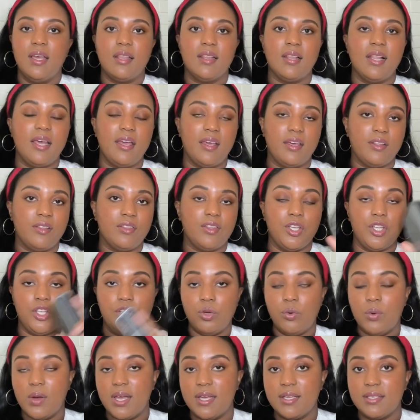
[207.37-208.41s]
like the
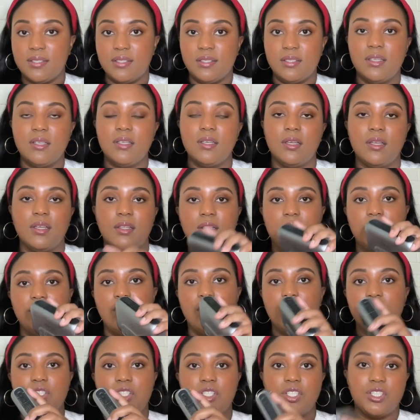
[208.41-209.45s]
US, the
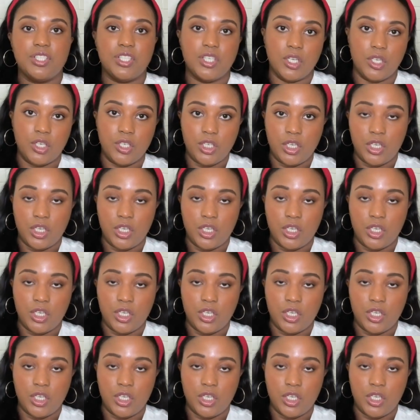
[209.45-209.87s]
voltage in,